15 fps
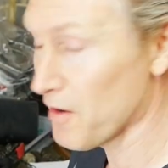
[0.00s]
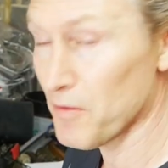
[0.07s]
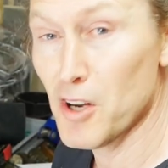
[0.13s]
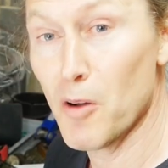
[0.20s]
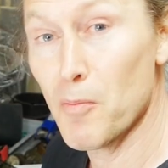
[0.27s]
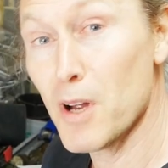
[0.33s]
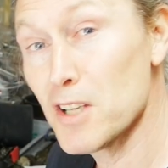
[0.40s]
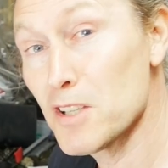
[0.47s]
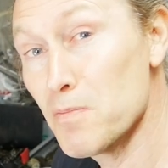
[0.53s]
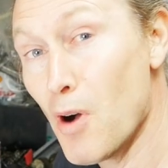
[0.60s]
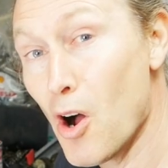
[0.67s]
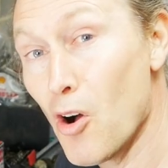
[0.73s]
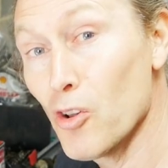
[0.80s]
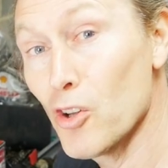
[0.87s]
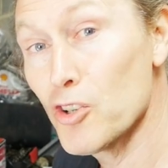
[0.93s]
I've got my
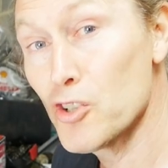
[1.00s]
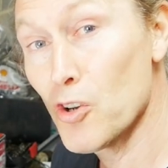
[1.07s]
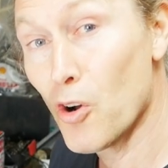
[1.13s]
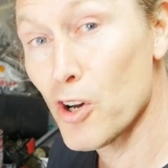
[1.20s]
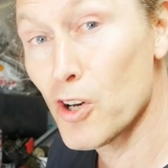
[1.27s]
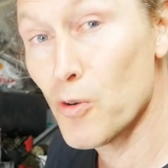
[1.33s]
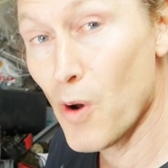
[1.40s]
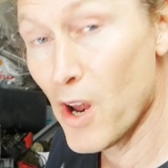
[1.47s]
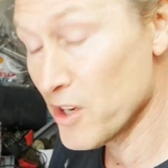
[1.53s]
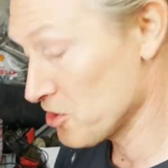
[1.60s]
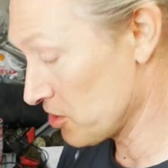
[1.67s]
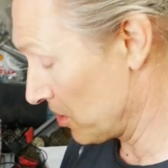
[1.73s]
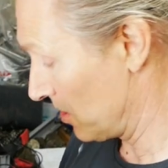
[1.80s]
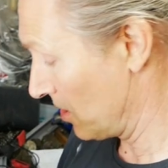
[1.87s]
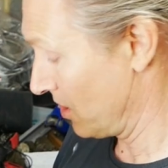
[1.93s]
smaller torque
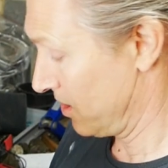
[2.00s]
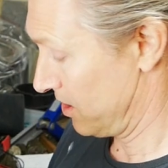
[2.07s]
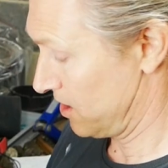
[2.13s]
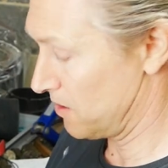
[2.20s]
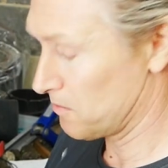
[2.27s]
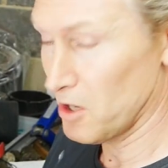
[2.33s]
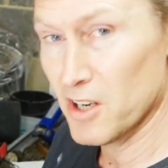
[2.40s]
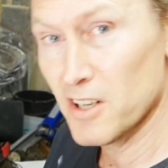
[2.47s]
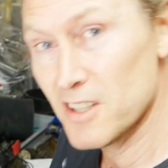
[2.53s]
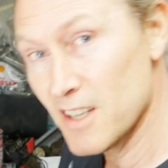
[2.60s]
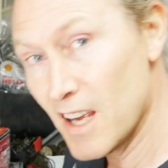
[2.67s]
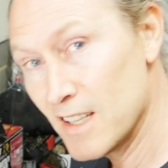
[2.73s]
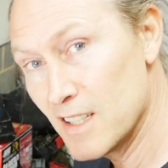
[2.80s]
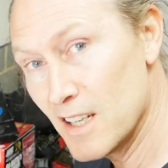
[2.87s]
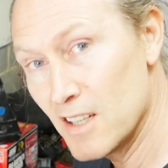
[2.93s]
wrench and I'm going to
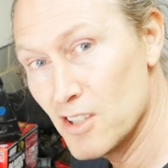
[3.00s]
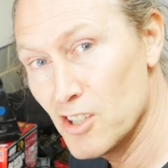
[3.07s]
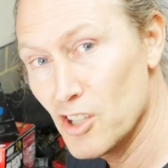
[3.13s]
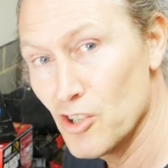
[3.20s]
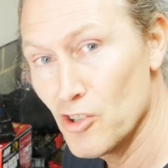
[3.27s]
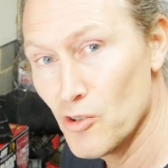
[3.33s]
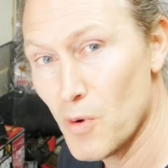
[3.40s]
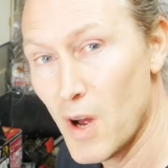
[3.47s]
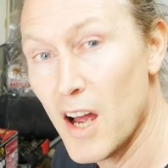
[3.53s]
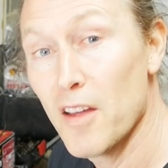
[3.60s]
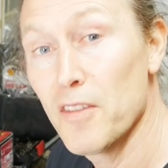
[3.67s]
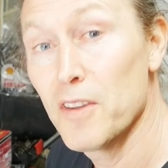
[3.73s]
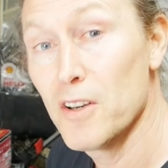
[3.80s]
set it to